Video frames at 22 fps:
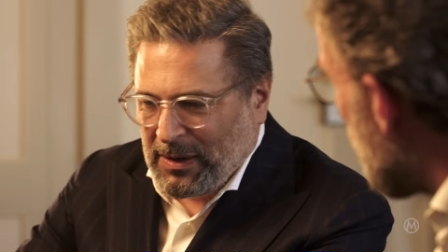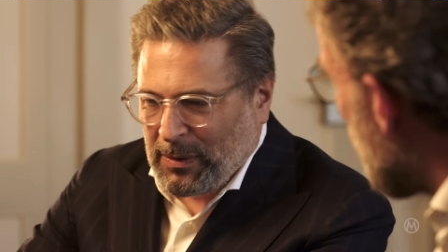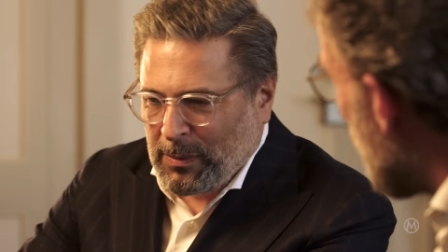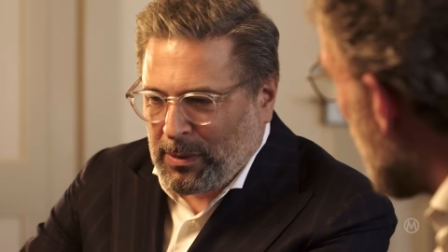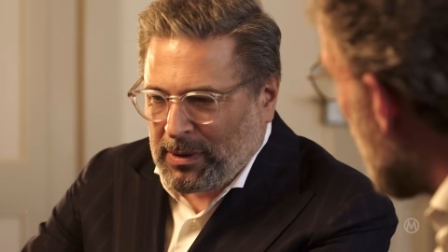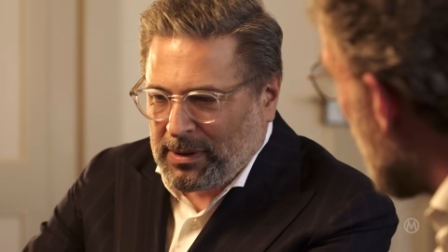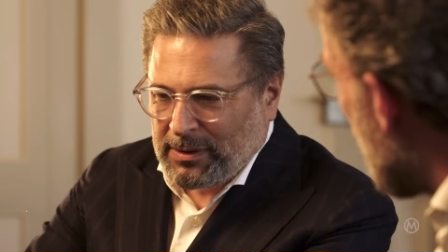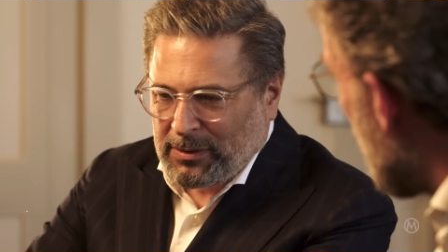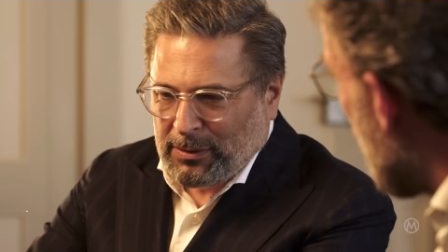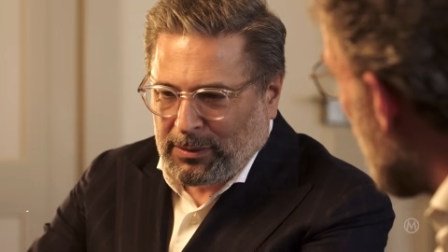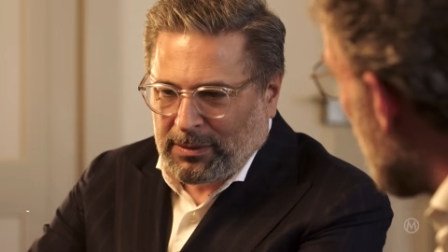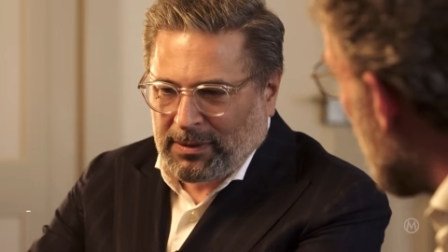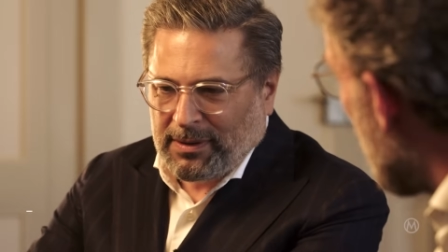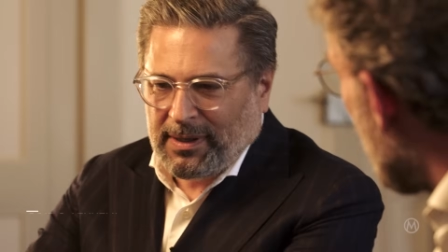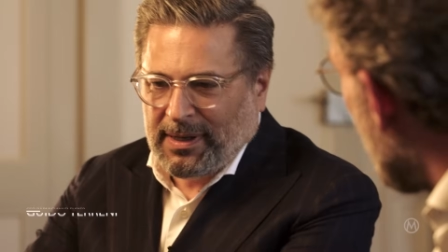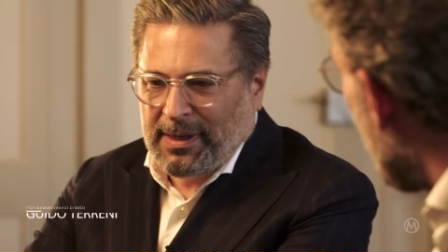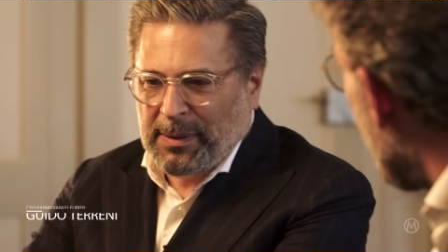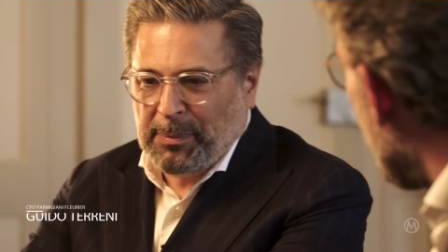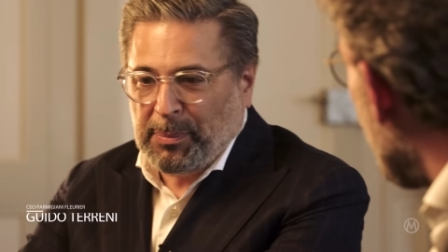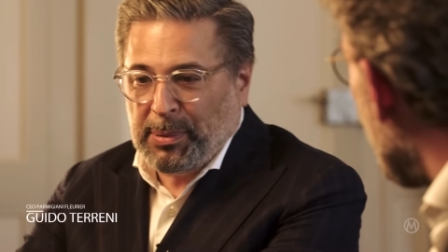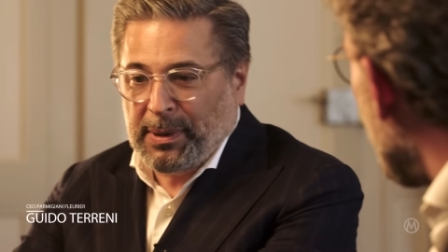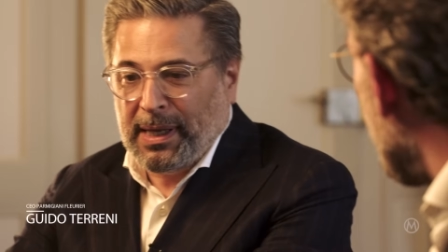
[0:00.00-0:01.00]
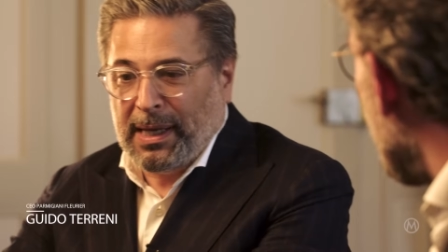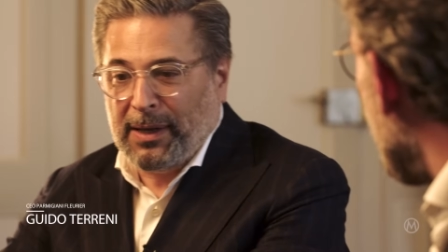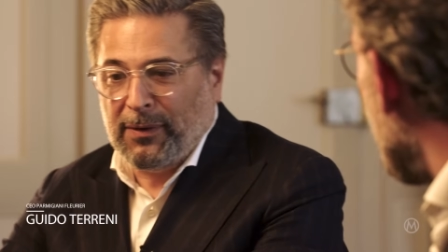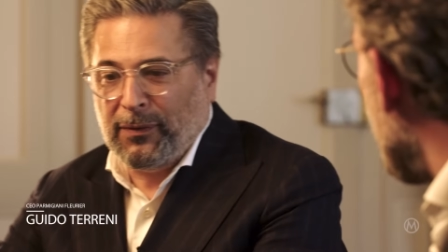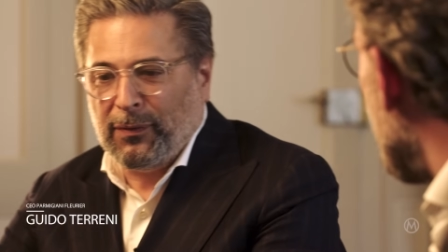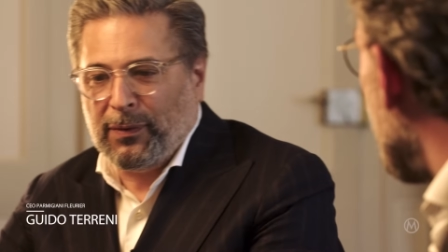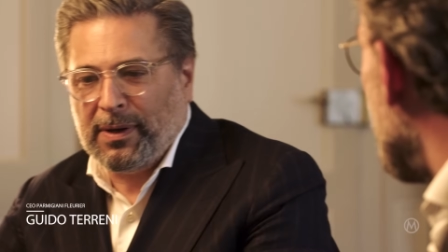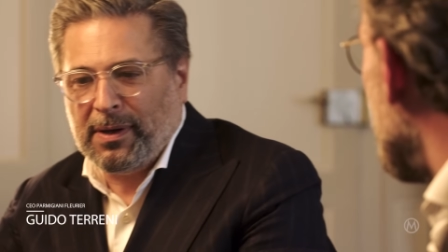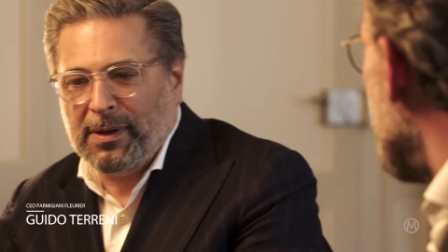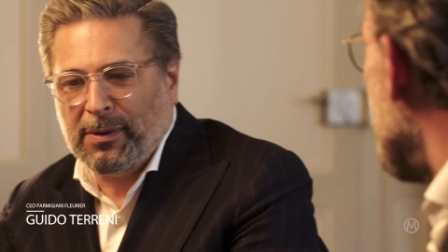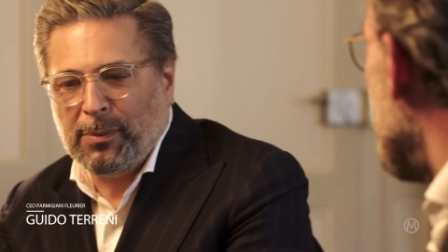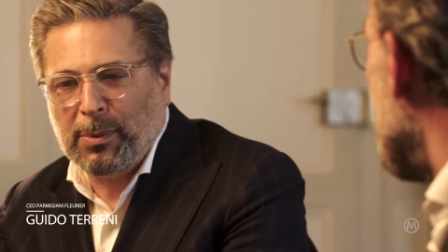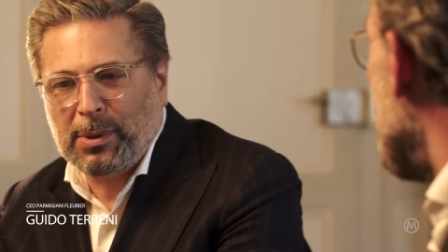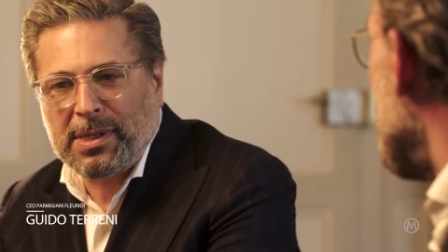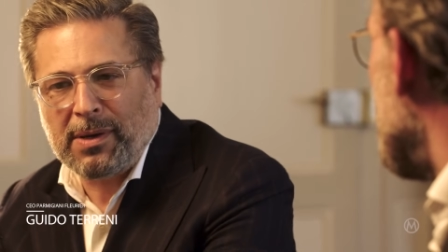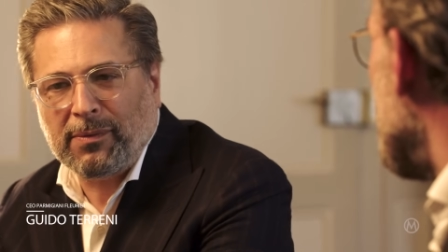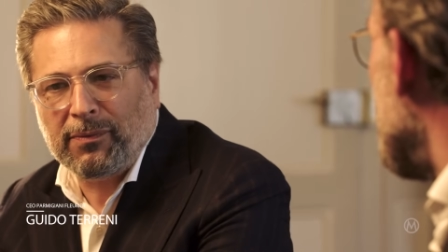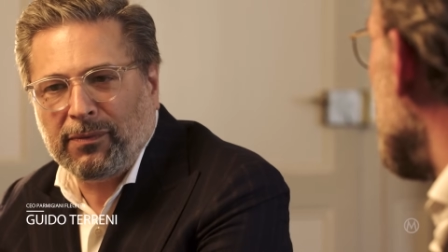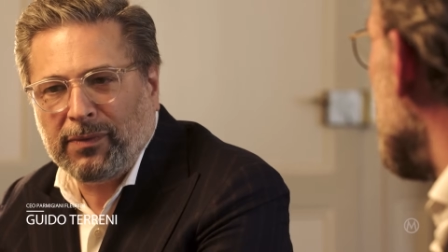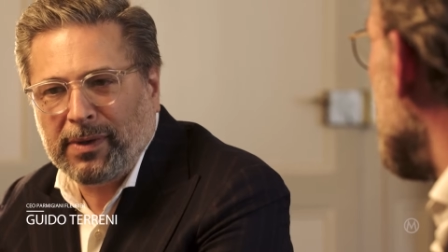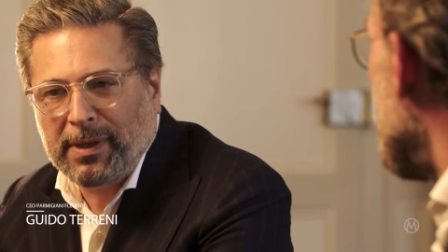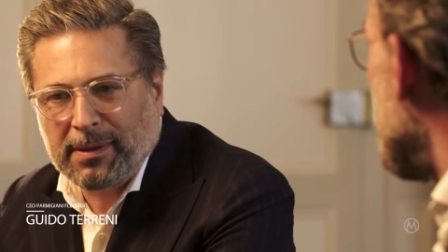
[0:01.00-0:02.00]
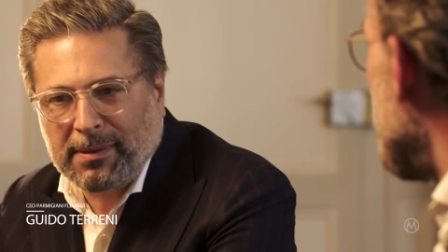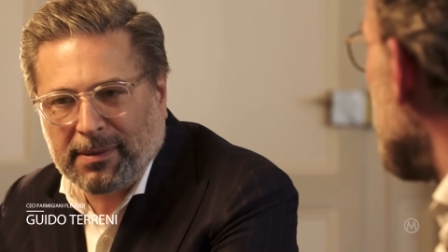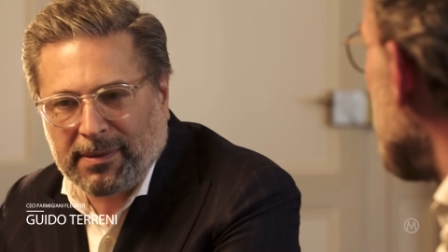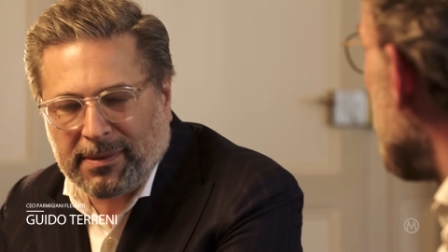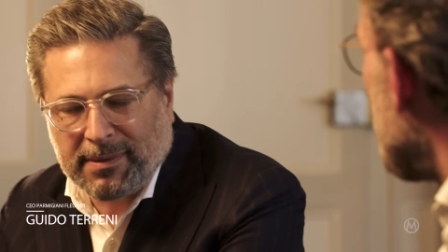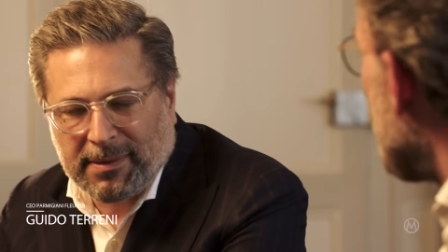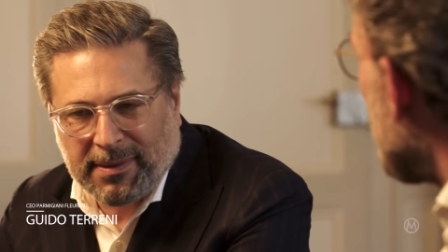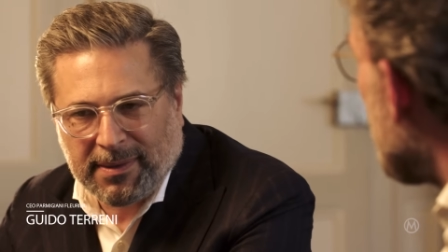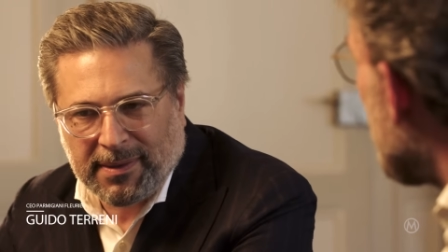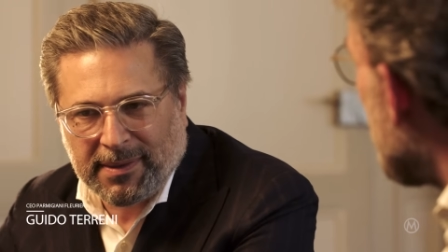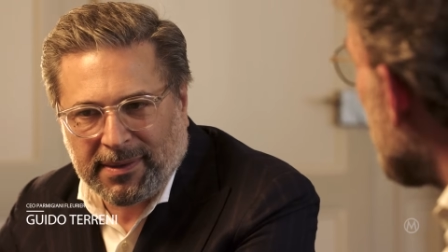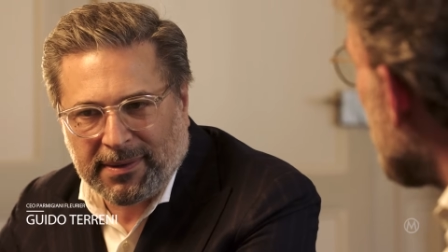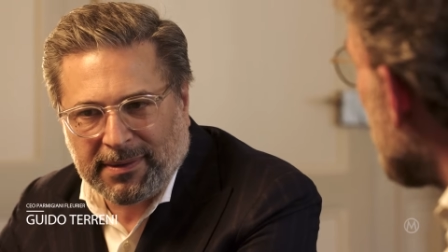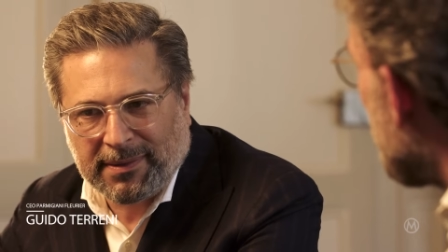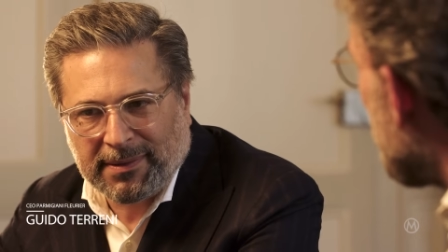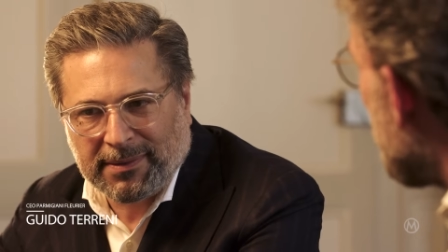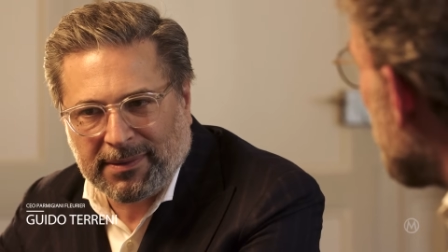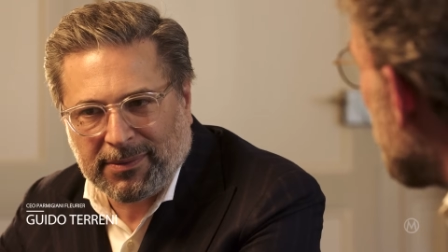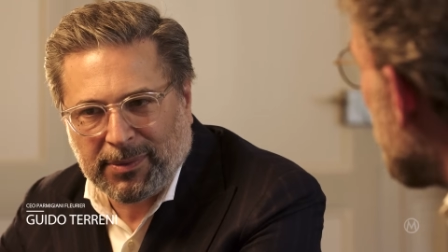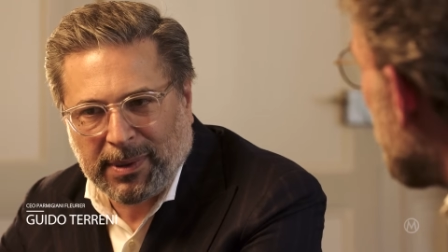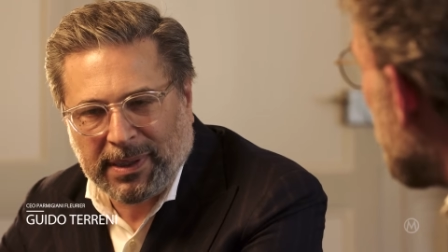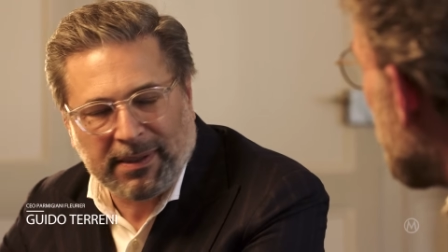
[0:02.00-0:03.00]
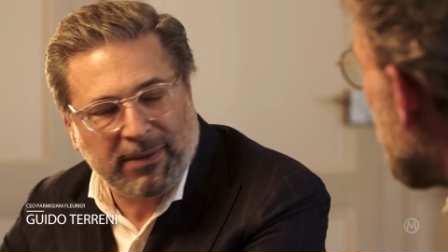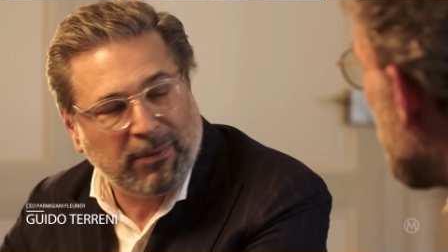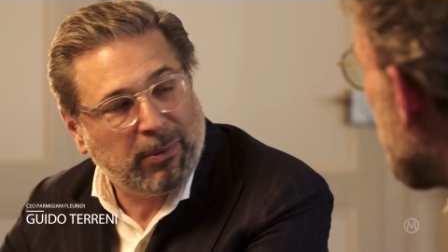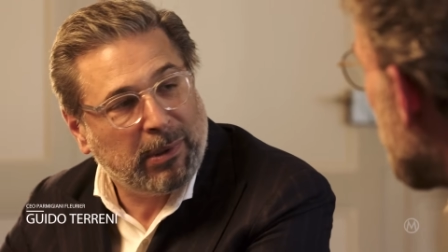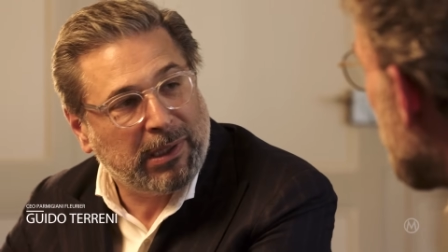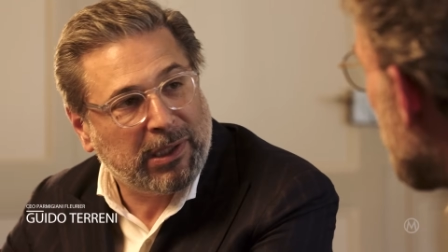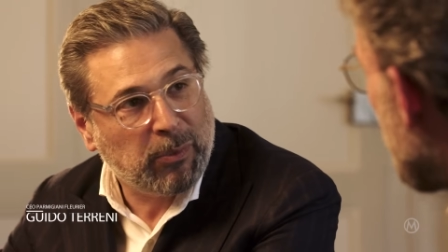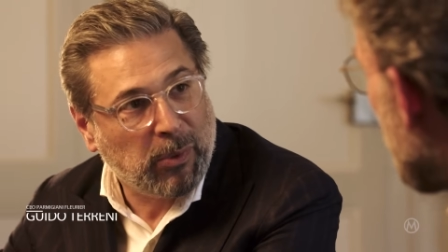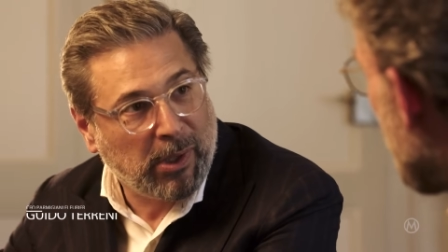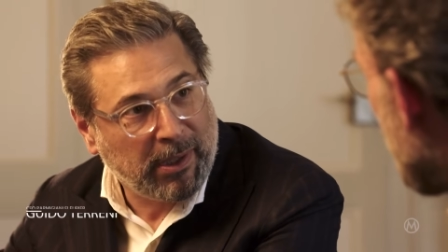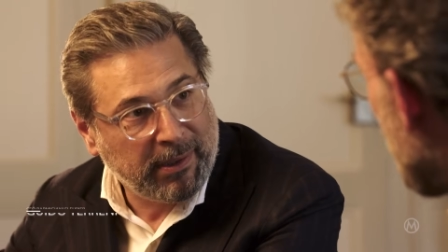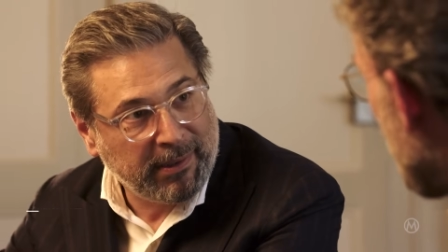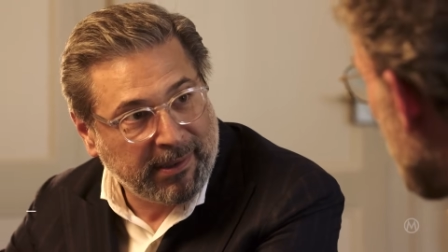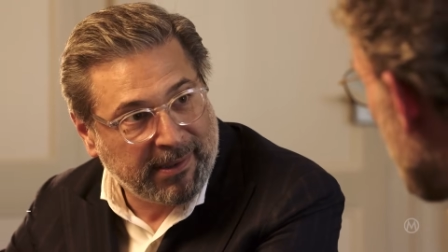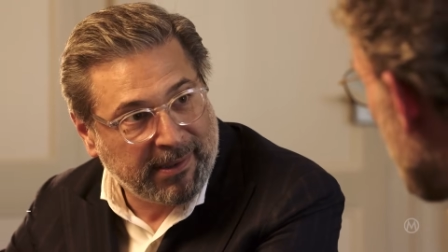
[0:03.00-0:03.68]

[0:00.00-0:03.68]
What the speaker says: Well, the Tonda PF was unveiled in 2021,